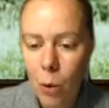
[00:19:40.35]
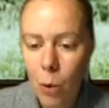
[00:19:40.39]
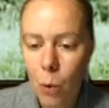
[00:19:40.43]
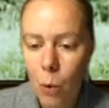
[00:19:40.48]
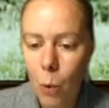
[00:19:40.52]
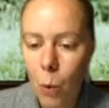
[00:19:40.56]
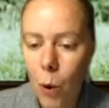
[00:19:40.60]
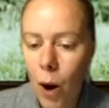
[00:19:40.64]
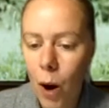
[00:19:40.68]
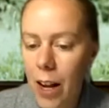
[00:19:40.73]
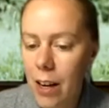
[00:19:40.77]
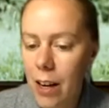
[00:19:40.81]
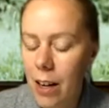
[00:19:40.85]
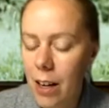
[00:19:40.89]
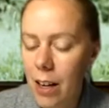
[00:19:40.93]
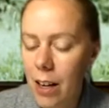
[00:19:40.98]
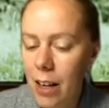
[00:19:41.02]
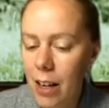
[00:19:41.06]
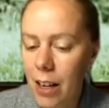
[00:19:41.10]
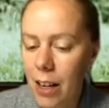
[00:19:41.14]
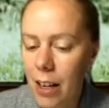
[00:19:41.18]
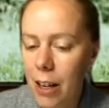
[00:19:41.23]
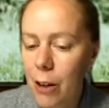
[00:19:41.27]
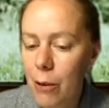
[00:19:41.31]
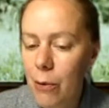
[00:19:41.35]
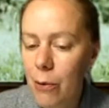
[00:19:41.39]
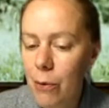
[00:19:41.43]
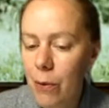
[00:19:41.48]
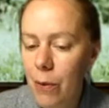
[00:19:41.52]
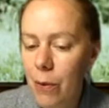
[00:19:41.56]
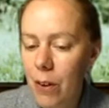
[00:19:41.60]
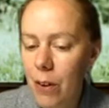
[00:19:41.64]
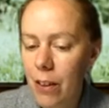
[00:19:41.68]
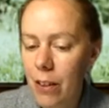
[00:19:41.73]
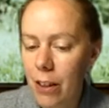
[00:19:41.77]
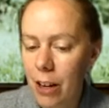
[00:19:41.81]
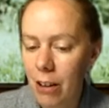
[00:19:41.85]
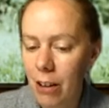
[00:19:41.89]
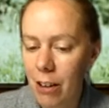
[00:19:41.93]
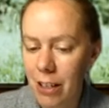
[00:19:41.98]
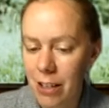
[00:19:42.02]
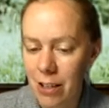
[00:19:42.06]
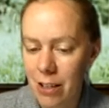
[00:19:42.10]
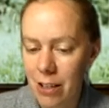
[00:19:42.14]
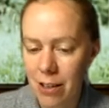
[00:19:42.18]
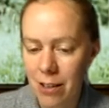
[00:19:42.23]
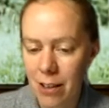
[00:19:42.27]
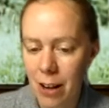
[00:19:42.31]
what if there
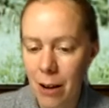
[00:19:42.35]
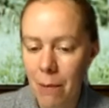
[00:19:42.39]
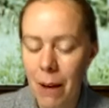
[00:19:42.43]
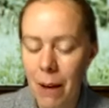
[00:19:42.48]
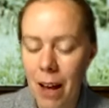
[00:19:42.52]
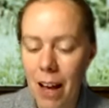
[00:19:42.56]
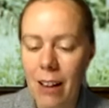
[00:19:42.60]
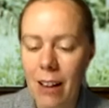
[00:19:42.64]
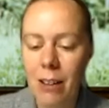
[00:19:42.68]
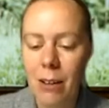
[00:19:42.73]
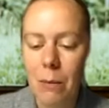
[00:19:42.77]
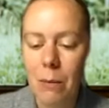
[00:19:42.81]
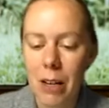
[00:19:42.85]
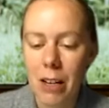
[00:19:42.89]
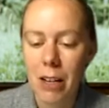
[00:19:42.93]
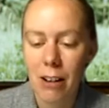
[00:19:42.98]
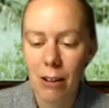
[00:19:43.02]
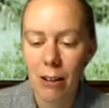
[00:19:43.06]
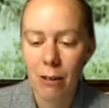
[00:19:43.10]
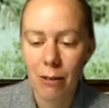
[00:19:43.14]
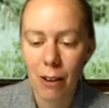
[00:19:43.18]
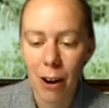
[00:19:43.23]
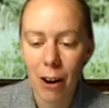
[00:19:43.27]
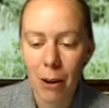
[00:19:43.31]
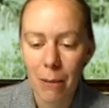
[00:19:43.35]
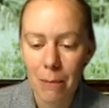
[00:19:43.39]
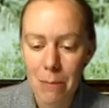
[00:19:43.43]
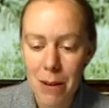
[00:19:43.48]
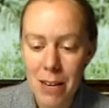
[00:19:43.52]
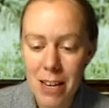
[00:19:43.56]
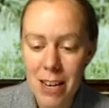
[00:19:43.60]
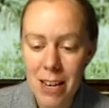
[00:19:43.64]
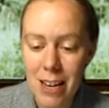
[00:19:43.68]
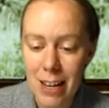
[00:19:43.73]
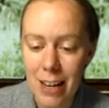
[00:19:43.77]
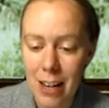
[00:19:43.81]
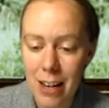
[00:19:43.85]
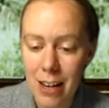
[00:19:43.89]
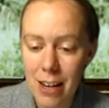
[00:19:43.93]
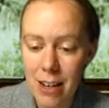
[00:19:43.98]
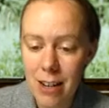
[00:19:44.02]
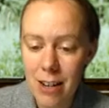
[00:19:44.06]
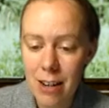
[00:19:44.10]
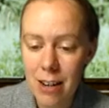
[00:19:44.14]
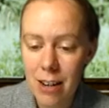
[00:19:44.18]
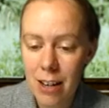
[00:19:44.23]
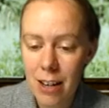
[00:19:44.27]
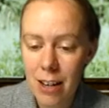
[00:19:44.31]
is some element of our
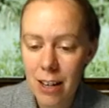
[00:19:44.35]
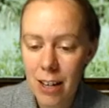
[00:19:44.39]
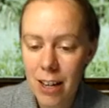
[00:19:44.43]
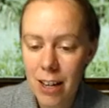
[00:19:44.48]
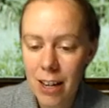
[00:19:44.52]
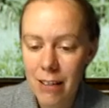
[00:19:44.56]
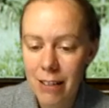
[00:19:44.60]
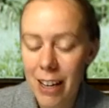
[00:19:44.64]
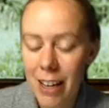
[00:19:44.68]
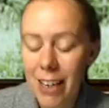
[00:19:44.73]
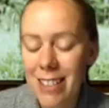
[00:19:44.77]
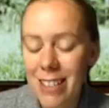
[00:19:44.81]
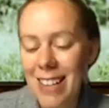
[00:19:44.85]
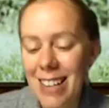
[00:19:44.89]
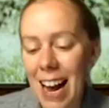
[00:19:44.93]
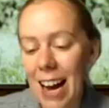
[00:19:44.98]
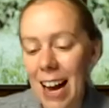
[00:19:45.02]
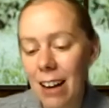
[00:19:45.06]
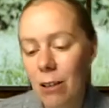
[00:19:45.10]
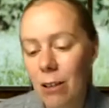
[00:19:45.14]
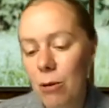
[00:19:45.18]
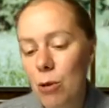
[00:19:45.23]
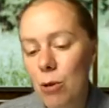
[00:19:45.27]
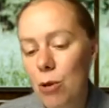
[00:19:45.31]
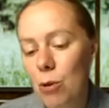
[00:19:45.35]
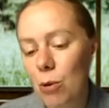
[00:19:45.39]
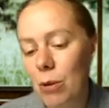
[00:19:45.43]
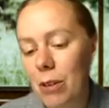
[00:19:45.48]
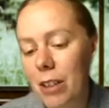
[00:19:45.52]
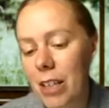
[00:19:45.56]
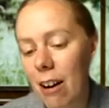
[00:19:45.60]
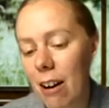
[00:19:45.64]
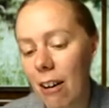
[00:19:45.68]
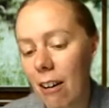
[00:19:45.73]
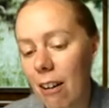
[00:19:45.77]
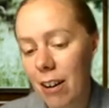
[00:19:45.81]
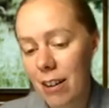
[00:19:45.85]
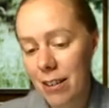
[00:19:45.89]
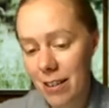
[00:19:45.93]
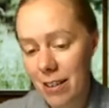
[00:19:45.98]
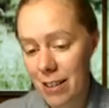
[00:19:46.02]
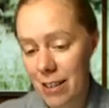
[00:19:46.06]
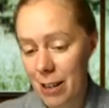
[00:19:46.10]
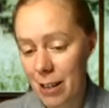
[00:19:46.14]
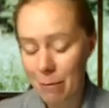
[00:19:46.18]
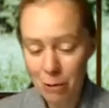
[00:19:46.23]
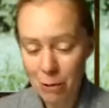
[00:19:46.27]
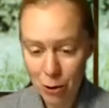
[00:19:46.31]
being that is actually on
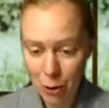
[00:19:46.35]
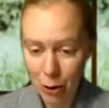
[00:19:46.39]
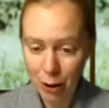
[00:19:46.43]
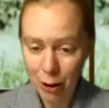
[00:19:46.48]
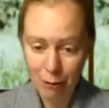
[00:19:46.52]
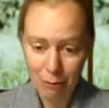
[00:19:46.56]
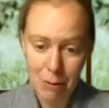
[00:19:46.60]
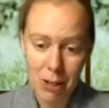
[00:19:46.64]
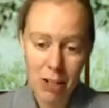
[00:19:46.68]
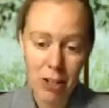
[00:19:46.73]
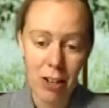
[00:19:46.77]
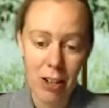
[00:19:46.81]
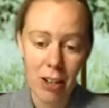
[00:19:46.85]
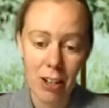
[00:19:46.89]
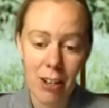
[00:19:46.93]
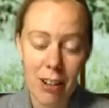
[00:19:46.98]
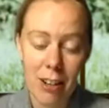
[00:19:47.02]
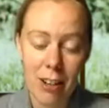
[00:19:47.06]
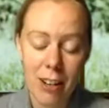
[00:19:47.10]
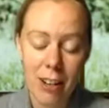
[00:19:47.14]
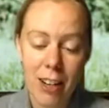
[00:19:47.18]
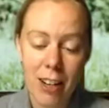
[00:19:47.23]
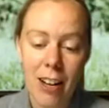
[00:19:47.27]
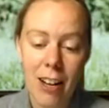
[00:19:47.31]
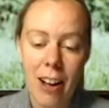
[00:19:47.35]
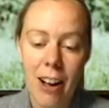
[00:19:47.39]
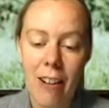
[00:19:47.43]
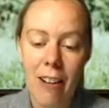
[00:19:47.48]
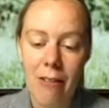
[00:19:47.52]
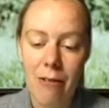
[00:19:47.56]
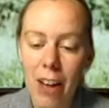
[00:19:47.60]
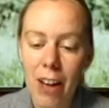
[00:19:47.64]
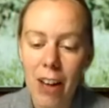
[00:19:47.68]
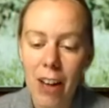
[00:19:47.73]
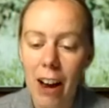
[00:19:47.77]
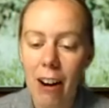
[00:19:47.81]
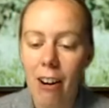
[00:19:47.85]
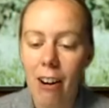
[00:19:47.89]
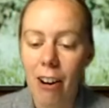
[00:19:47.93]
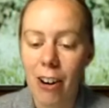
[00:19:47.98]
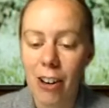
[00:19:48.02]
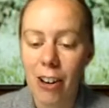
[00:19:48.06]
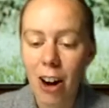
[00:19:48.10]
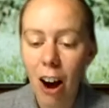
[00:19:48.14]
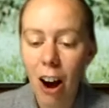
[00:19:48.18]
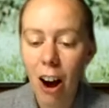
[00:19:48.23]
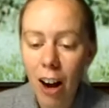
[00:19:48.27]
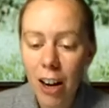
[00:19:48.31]
some sort of mission that
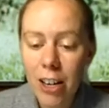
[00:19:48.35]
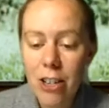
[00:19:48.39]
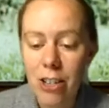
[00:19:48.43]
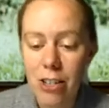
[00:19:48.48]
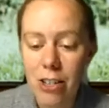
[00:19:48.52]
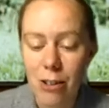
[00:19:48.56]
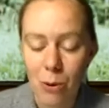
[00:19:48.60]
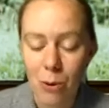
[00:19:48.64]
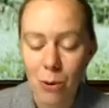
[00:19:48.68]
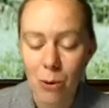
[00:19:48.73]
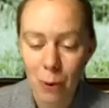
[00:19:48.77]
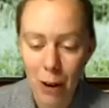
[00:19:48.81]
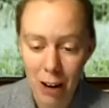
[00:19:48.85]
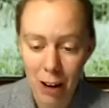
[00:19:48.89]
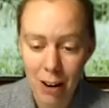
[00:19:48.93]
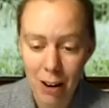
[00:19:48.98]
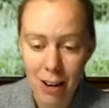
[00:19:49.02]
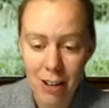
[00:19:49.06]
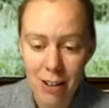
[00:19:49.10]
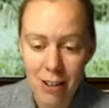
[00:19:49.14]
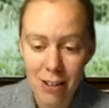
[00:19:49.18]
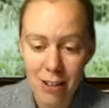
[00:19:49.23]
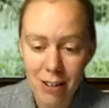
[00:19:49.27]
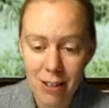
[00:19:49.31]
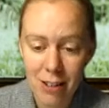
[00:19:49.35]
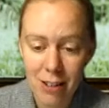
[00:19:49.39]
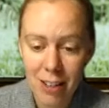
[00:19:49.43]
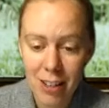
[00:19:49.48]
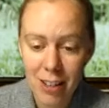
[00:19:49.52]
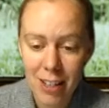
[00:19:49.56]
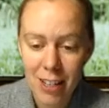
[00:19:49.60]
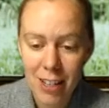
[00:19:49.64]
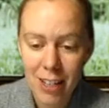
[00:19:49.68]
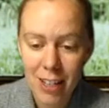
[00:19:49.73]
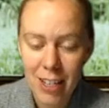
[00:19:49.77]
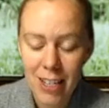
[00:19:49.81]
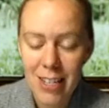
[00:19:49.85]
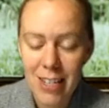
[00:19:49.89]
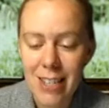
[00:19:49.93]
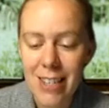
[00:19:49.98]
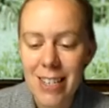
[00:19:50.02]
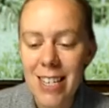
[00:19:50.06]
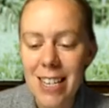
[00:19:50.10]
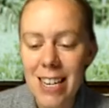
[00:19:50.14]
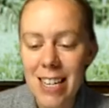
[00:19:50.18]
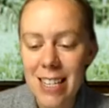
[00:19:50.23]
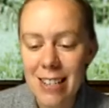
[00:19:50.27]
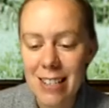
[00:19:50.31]
our conscious awareness
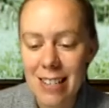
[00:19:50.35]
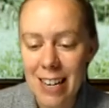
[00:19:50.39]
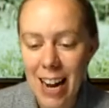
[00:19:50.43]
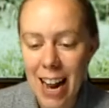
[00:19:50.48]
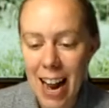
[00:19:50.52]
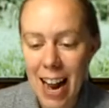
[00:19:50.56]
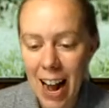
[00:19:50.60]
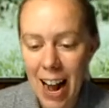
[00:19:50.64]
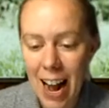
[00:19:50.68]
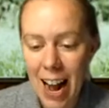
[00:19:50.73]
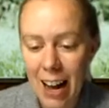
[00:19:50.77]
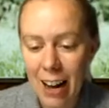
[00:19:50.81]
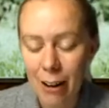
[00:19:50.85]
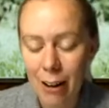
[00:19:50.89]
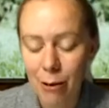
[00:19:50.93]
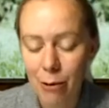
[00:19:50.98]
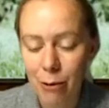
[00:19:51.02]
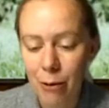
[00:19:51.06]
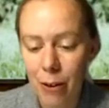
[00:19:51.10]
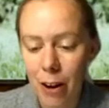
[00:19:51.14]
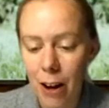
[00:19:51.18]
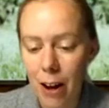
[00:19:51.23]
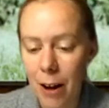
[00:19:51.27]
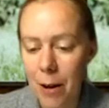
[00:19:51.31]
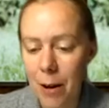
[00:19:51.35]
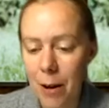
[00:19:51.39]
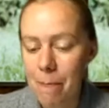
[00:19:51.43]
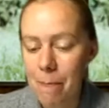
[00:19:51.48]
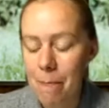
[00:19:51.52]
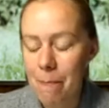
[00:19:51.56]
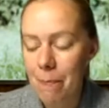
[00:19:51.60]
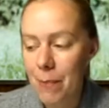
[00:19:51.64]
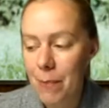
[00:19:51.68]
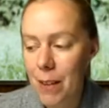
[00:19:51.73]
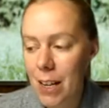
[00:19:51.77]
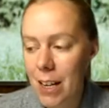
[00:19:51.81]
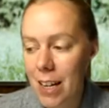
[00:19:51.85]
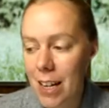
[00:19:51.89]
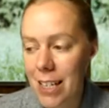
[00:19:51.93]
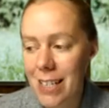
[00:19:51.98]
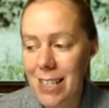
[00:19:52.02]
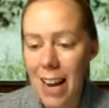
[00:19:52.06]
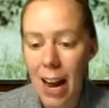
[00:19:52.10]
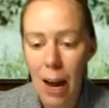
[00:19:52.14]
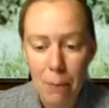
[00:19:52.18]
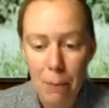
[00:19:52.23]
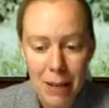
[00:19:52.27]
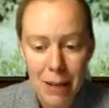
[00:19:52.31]
doesn't have a
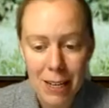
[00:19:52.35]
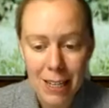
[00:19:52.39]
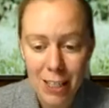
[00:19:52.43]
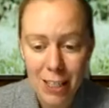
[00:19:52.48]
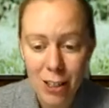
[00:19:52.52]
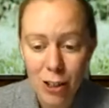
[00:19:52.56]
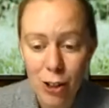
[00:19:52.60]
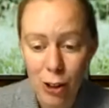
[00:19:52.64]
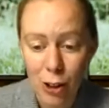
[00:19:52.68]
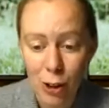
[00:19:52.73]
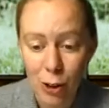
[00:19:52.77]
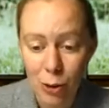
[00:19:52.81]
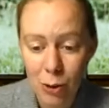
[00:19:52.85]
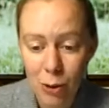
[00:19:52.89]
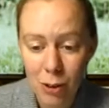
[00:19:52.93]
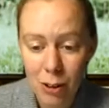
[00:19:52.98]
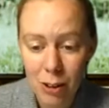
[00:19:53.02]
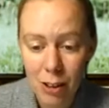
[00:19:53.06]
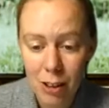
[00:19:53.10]
tap into?